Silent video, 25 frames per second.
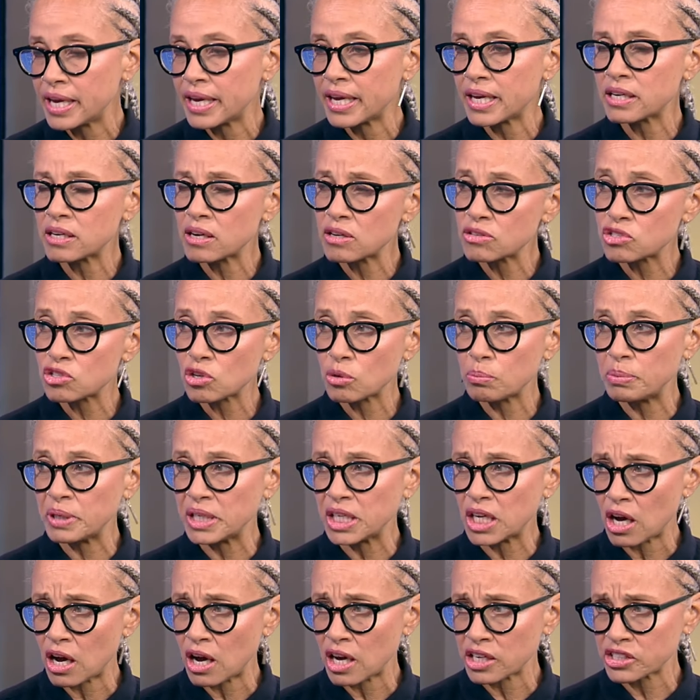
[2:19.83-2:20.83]
And also be
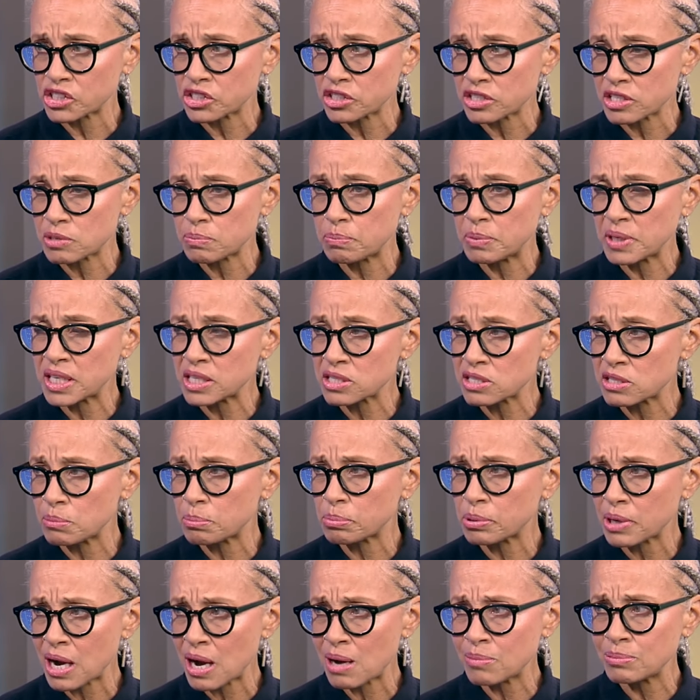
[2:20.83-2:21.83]
cautious because the
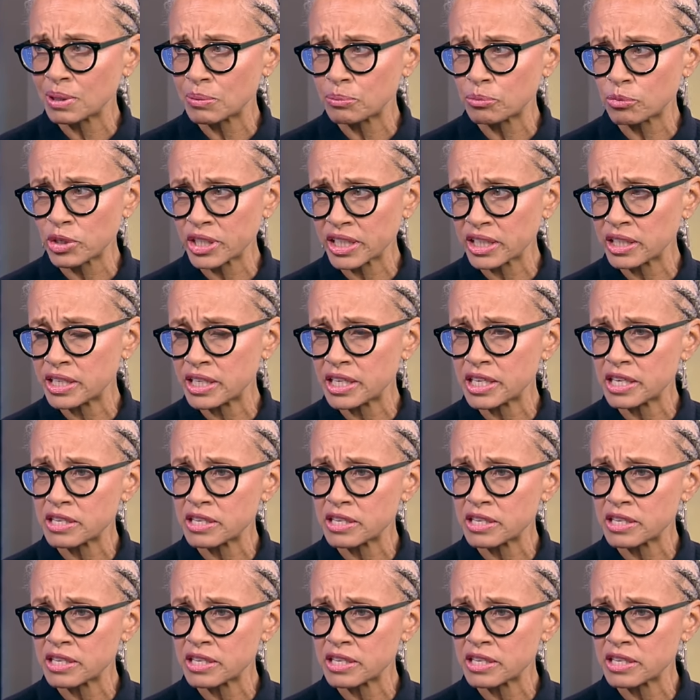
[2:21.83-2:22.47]
problem really